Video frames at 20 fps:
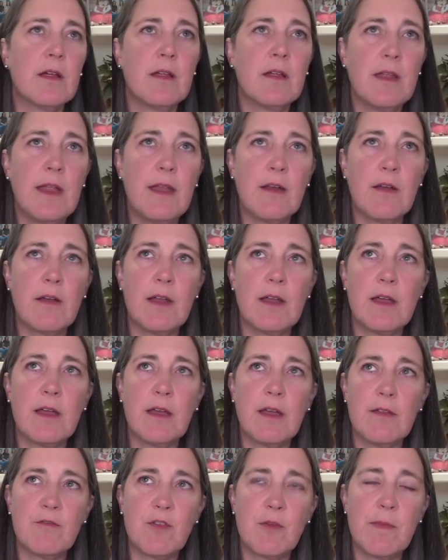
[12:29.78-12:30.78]
area
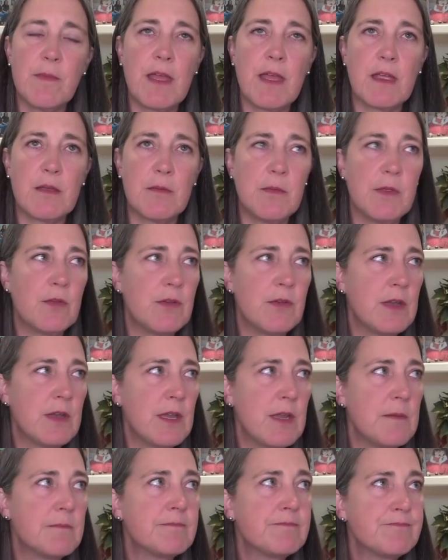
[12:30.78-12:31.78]
and from that
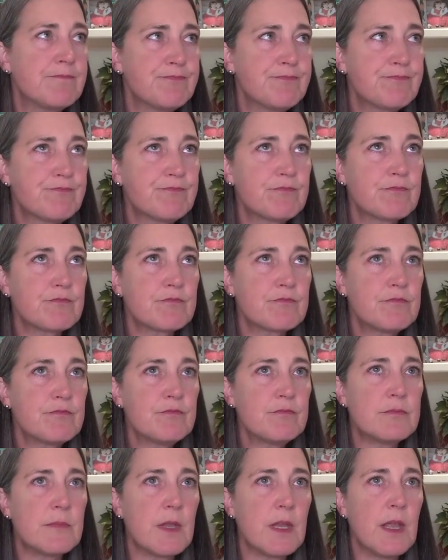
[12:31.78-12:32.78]
community.
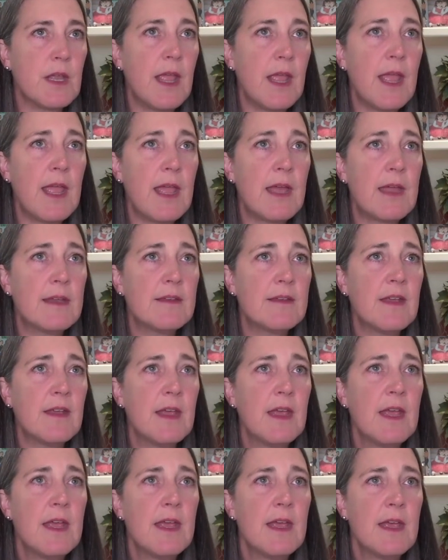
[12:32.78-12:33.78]
And
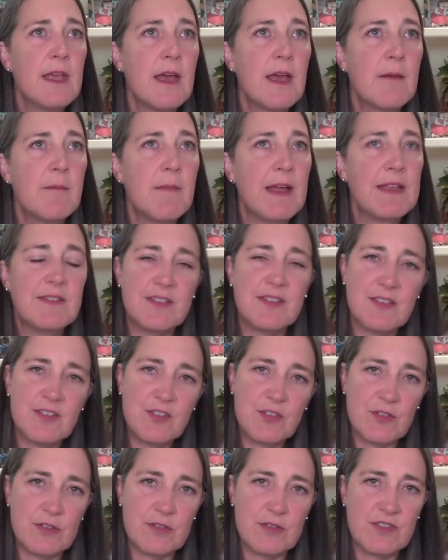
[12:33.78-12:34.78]
my
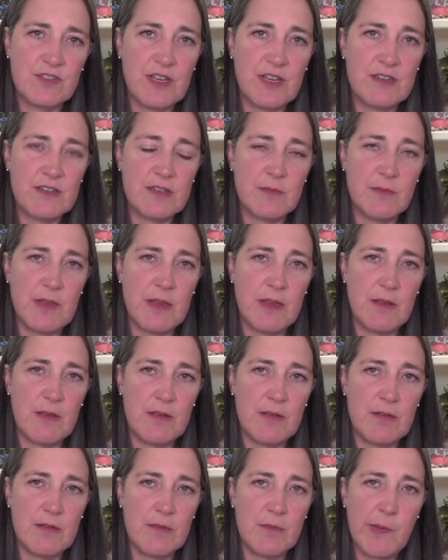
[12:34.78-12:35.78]
sister said to
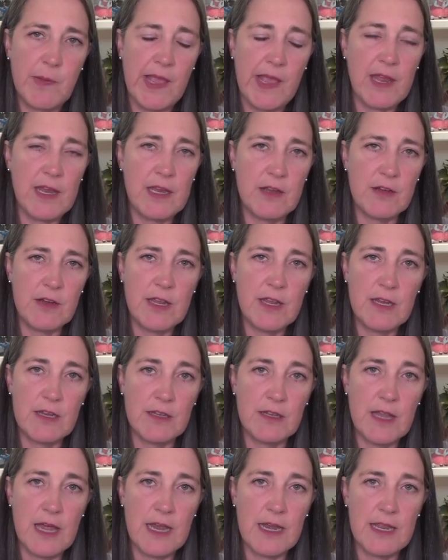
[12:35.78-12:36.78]
me, Patti, you're getting a
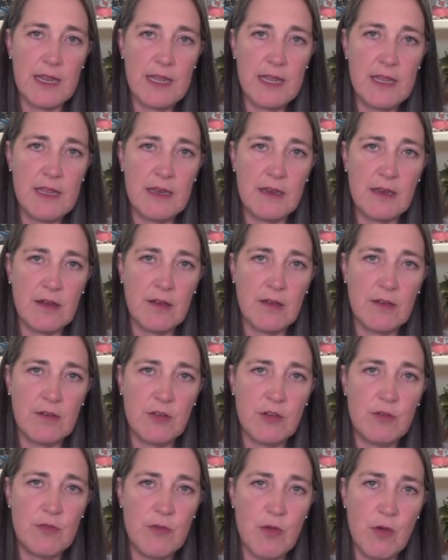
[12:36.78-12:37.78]
lot of heat. Do
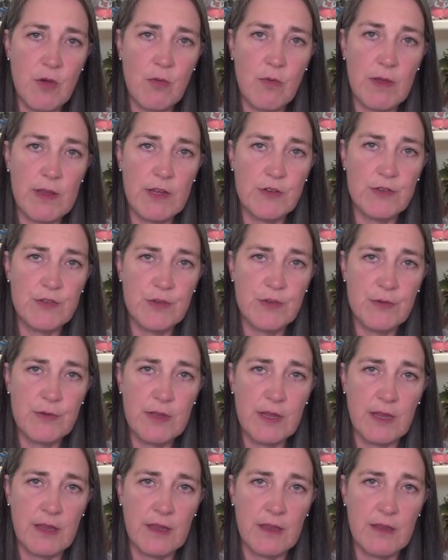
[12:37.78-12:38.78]
you know what you're
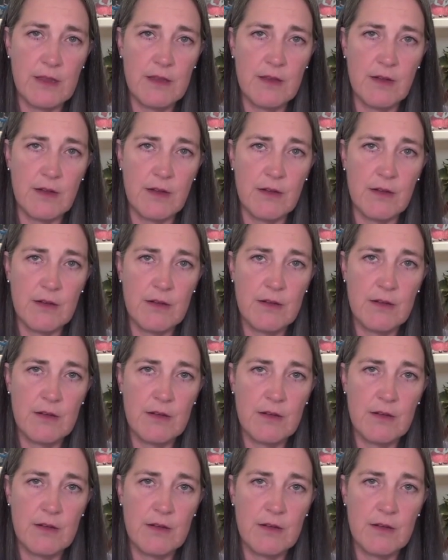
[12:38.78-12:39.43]
doing here?